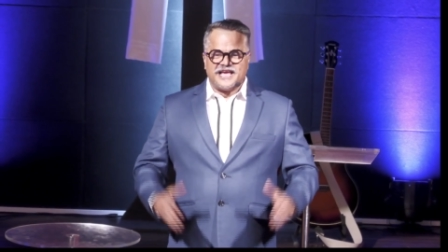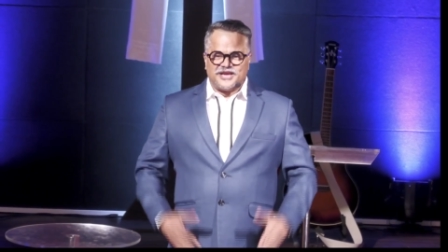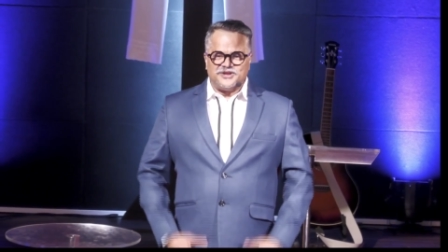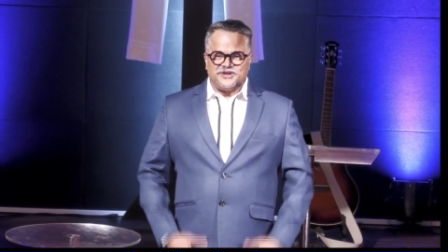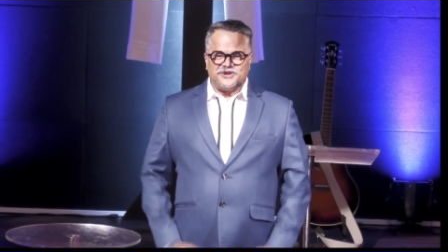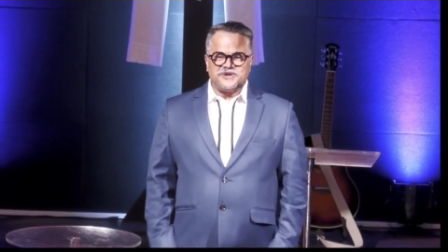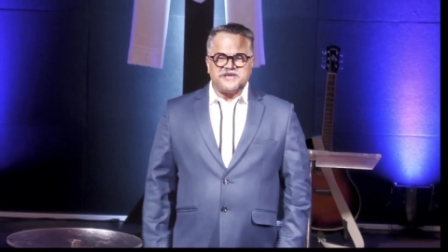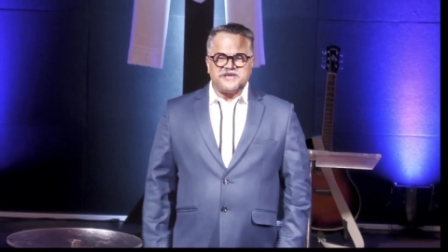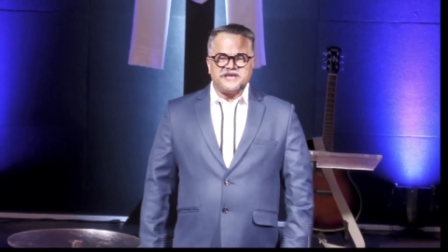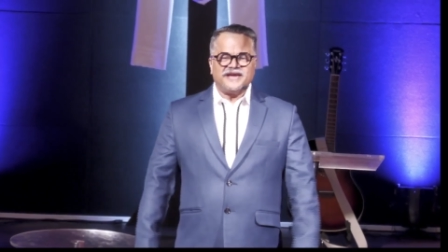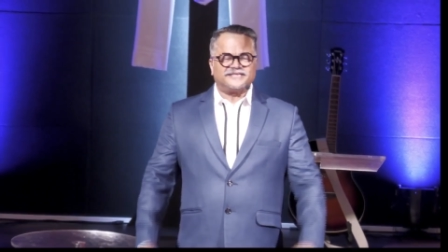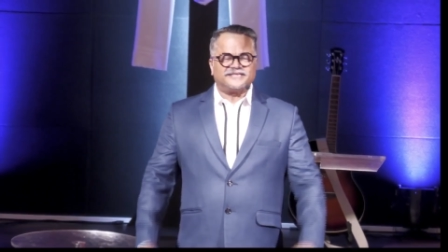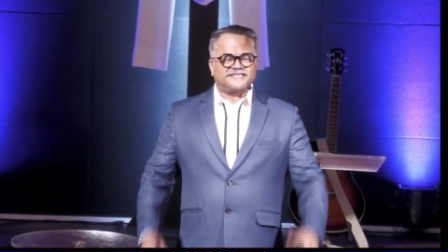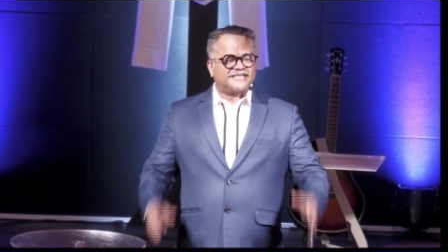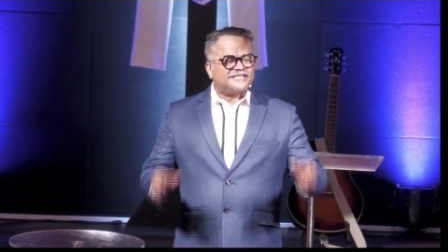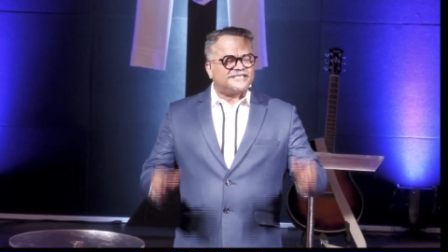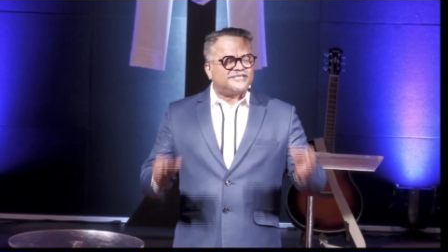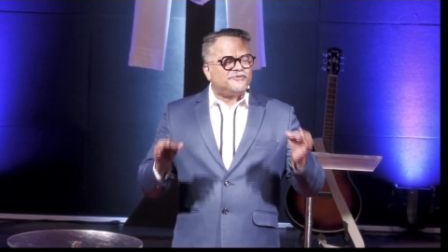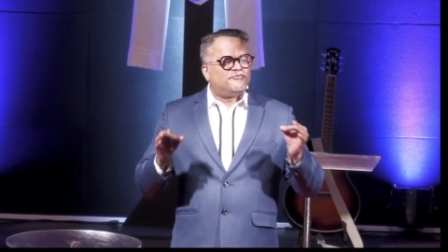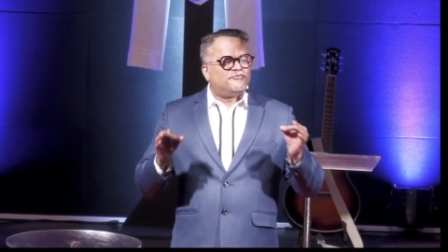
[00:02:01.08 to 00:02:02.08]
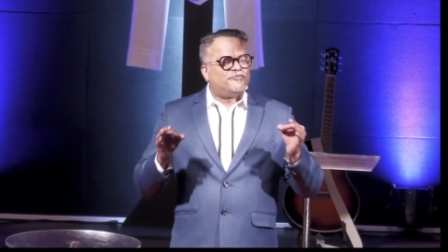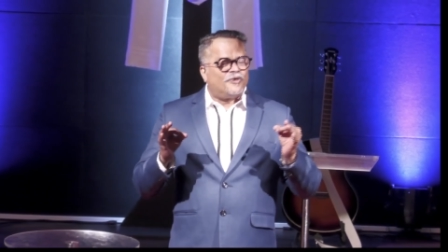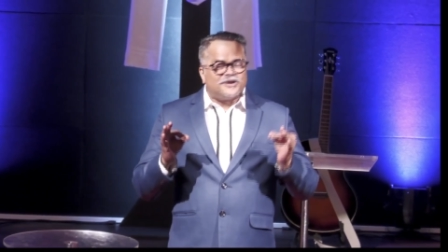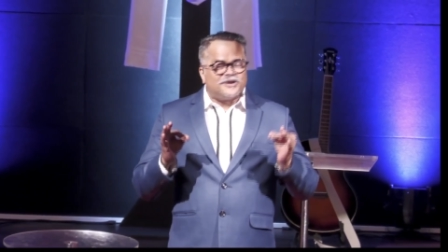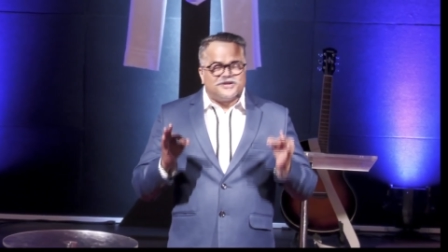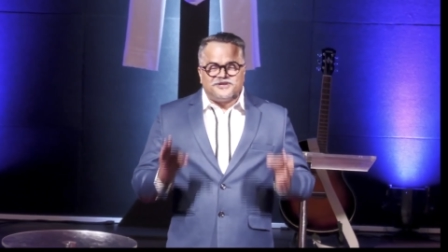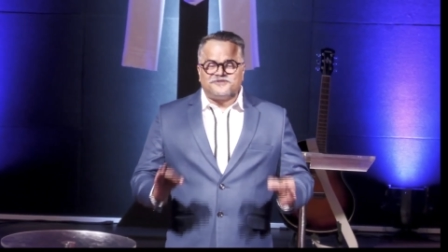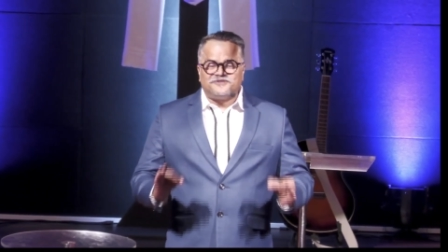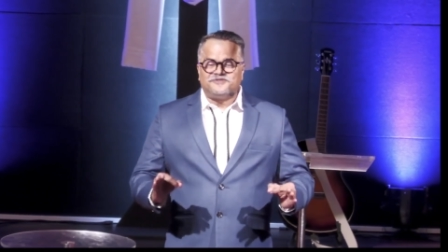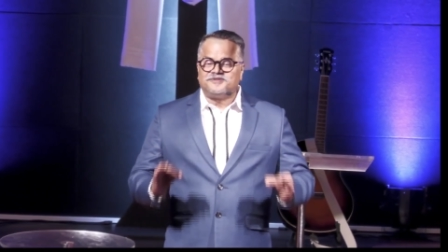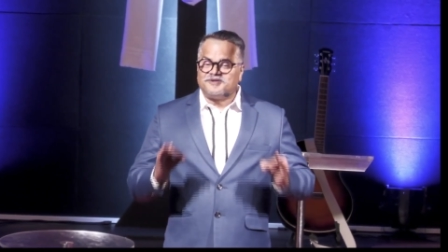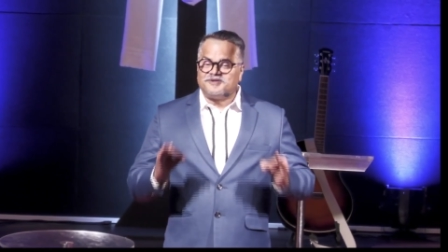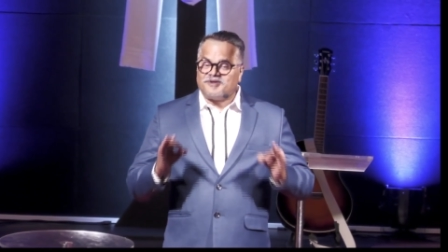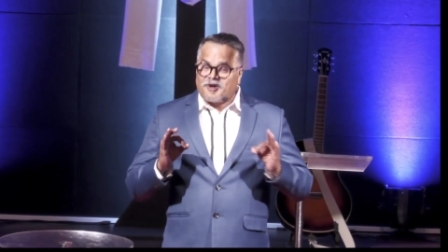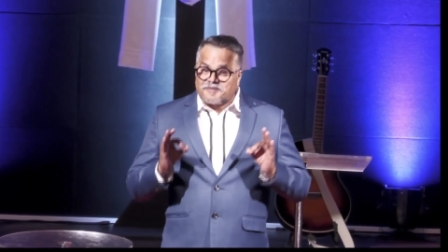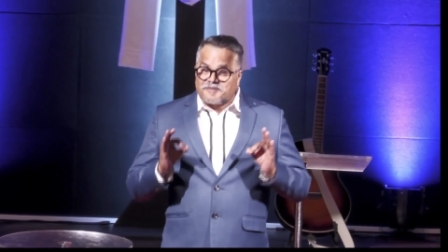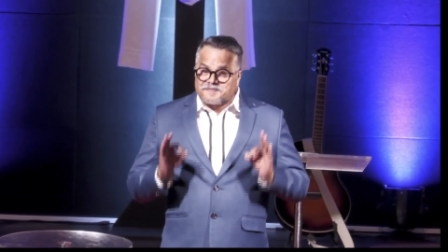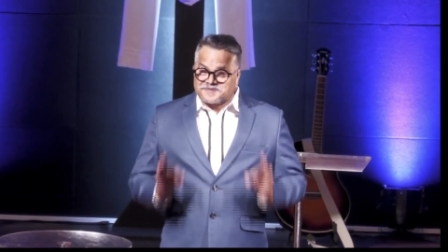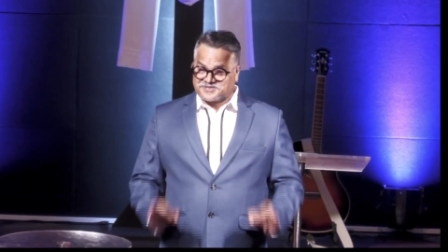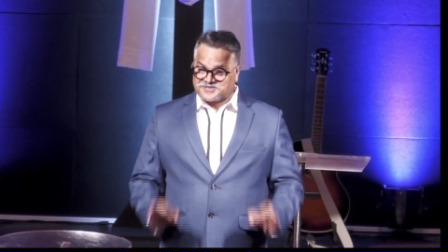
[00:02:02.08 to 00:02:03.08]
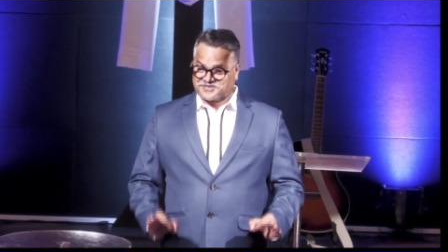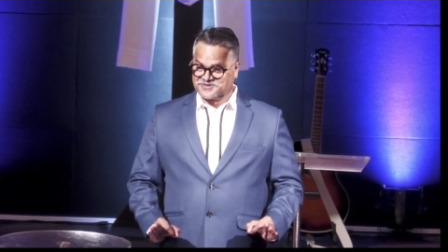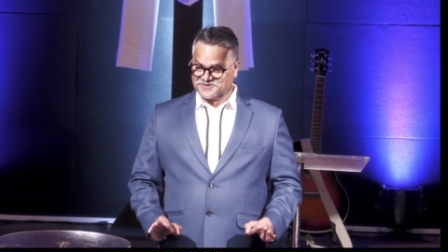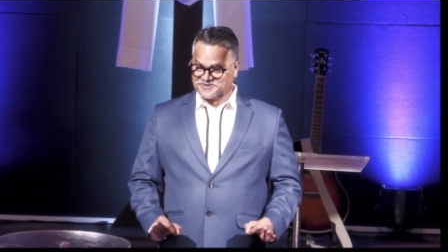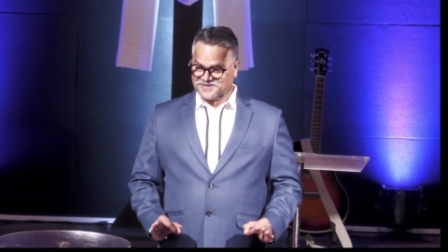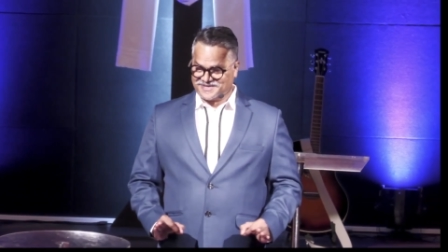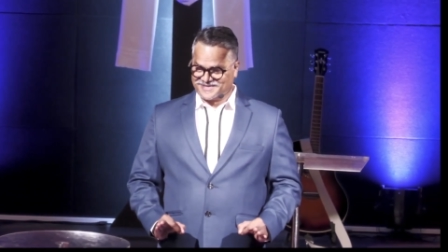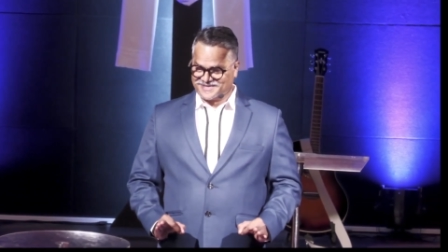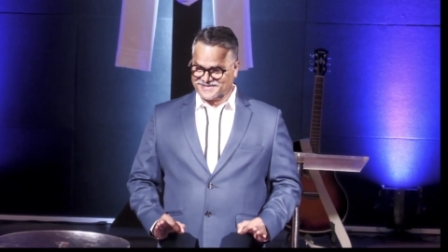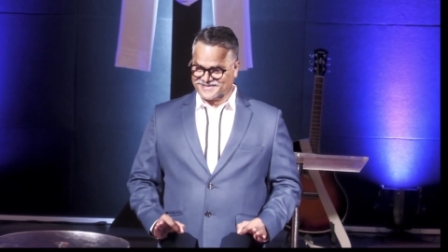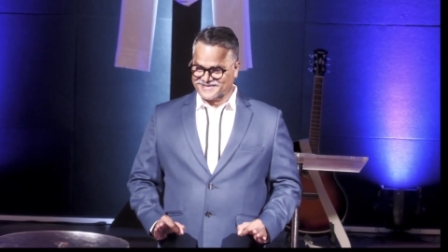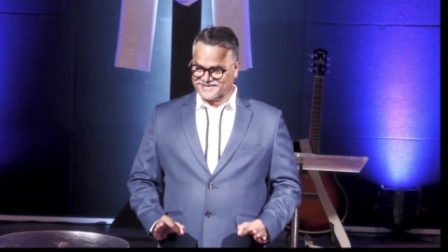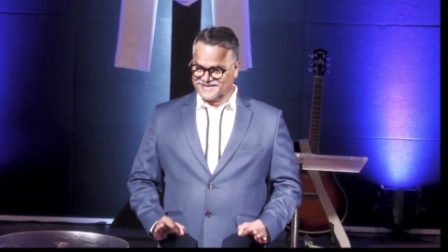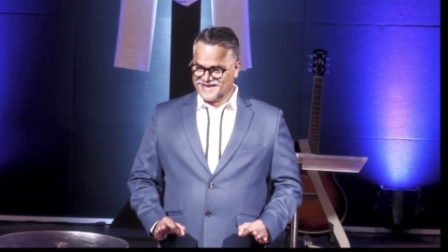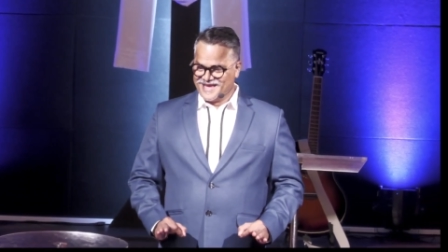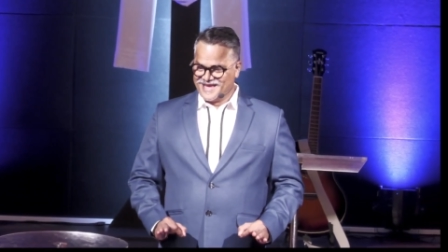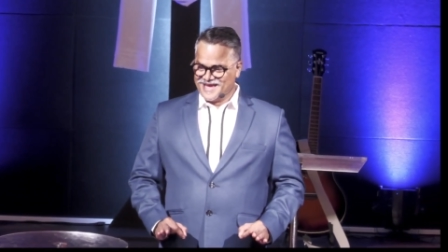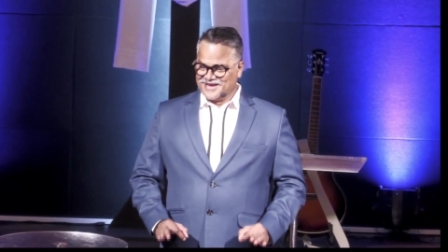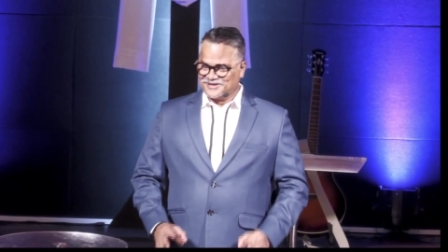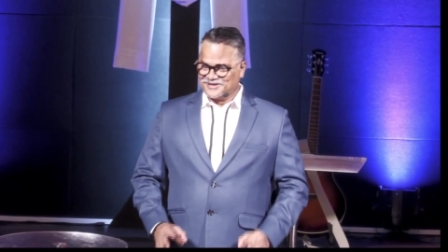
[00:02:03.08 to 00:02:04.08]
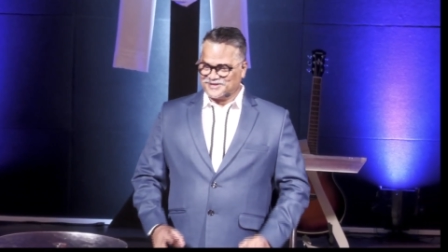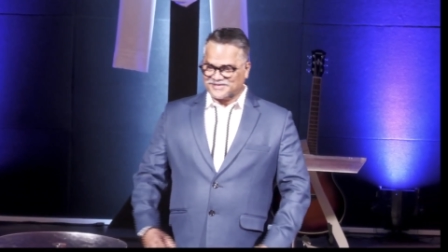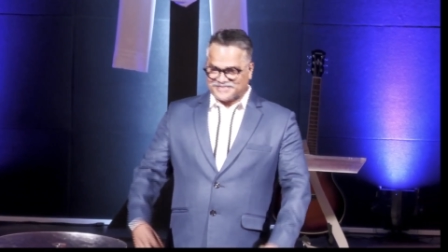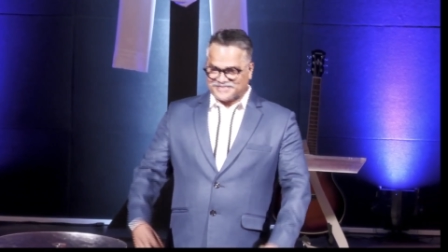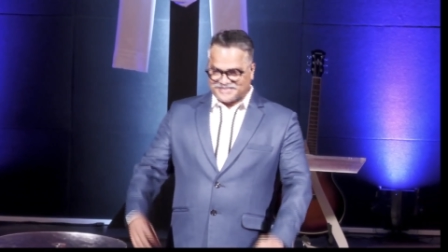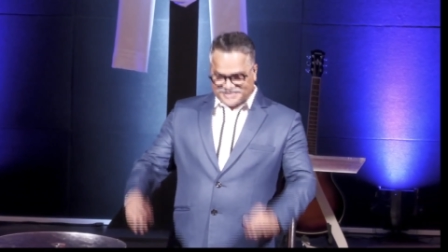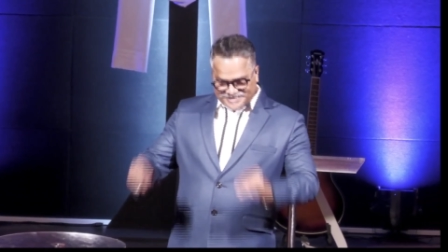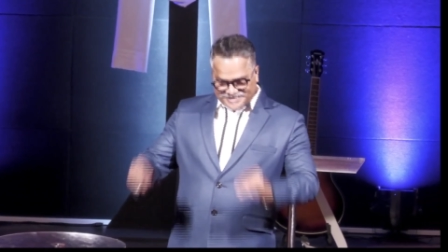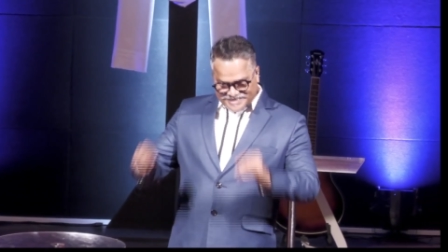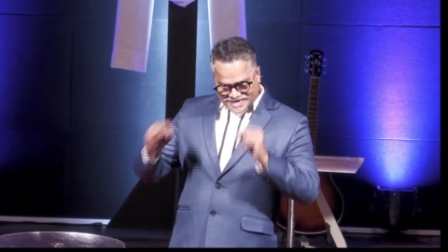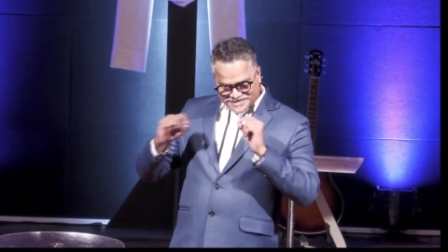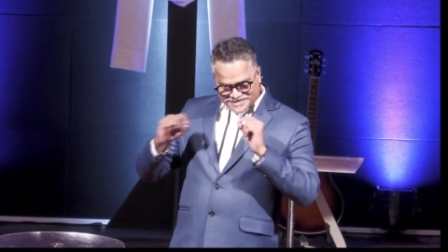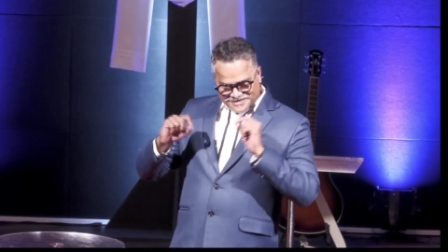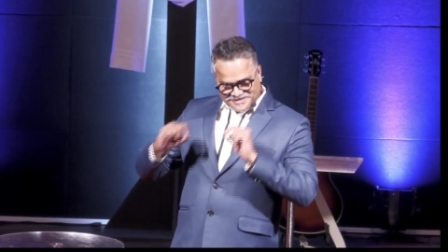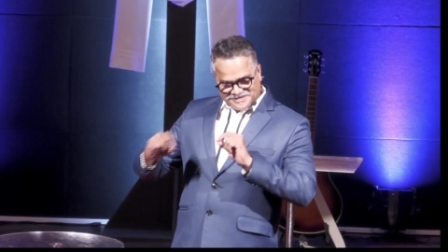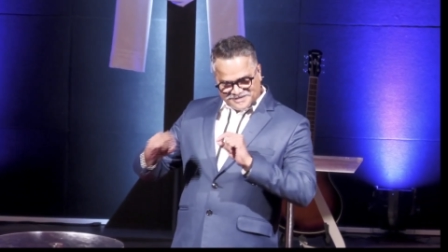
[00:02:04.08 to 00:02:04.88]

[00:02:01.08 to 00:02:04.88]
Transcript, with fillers: You know, he had such a wonderful opportunity to set